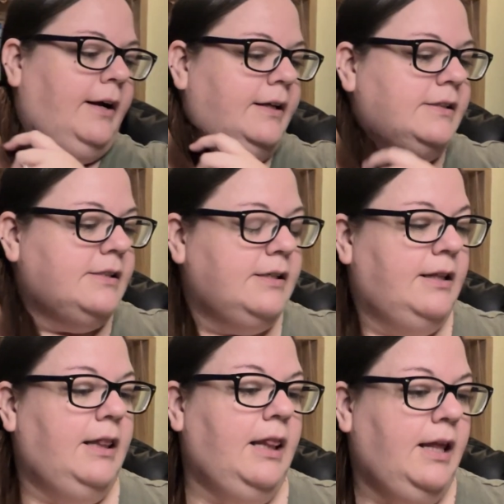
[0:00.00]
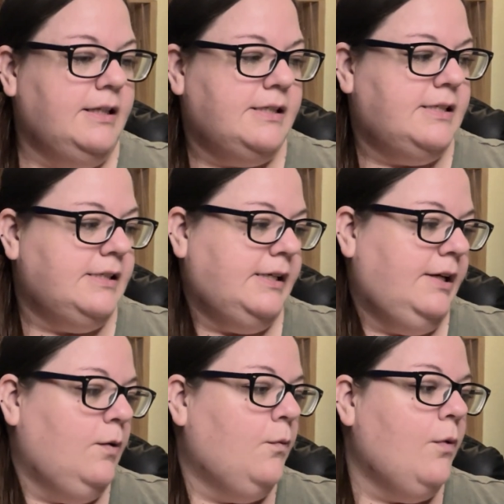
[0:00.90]
right, let's
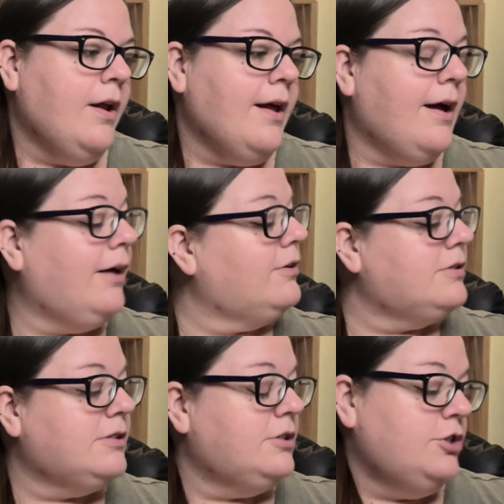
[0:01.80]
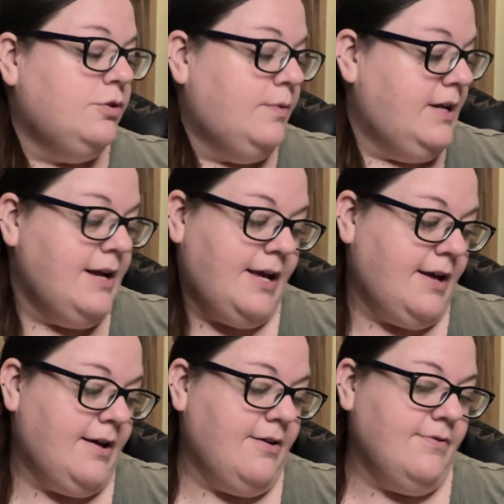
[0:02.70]
see. What else do we
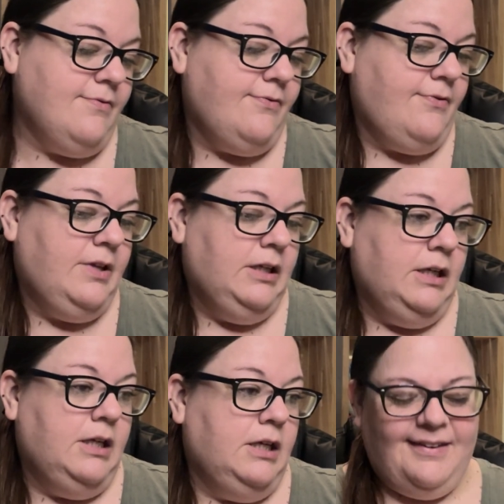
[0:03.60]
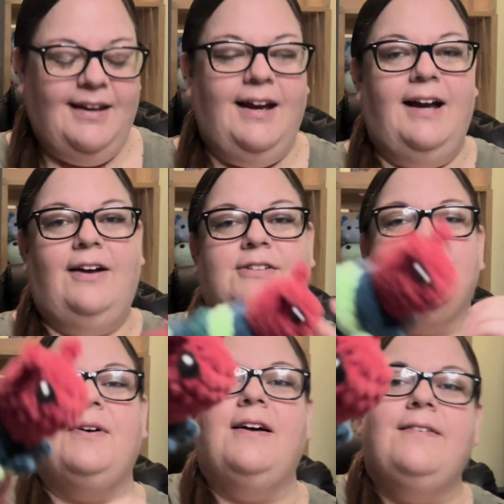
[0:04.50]
have? I
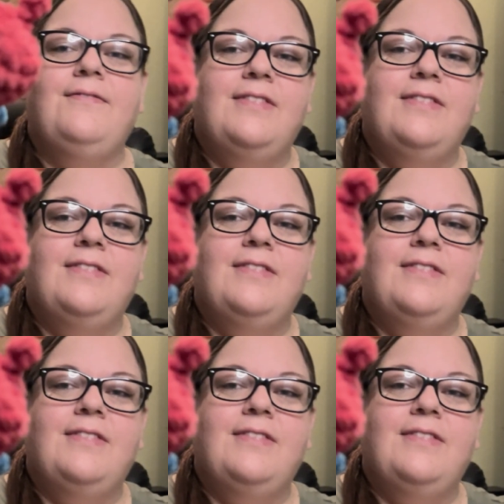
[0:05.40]
also have